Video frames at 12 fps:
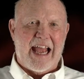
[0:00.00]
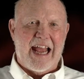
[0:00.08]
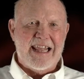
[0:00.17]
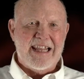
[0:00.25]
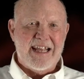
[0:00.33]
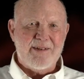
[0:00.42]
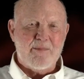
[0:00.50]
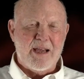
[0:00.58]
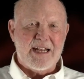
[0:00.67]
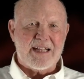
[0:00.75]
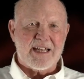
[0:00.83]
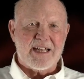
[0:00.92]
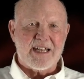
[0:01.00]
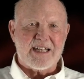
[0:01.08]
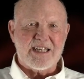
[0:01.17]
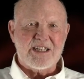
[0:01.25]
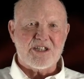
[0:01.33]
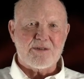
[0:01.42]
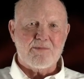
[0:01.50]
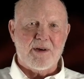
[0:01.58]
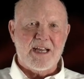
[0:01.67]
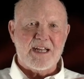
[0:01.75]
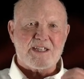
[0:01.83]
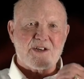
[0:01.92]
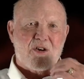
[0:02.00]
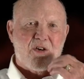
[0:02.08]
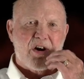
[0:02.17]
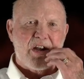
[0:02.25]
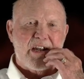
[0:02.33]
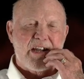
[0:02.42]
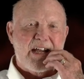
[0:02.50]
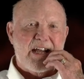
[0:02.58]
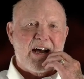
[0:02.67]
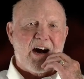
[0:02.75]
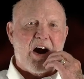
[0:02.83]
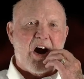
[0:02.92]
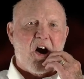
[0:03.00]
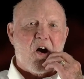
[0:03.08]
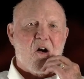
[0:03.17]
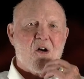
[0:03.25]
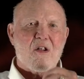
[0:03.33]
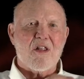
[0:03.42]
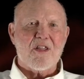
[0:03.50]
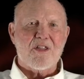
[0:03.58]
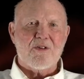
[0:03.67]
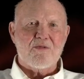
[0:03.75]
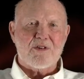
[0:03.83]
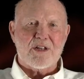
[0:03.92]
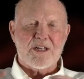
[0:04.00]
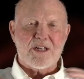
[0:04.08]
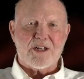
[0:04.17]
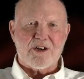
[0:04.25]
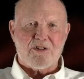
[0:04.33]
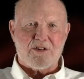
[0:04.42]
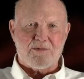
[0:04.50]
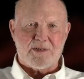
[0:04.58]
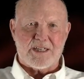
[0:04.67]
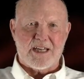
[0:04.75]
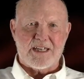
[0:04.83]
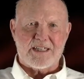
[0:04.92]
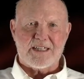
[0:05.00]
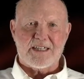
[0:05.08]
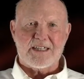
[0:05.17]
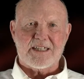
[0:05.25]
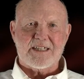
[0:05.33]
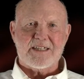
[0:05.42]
and then make the decision based on all those circumstances.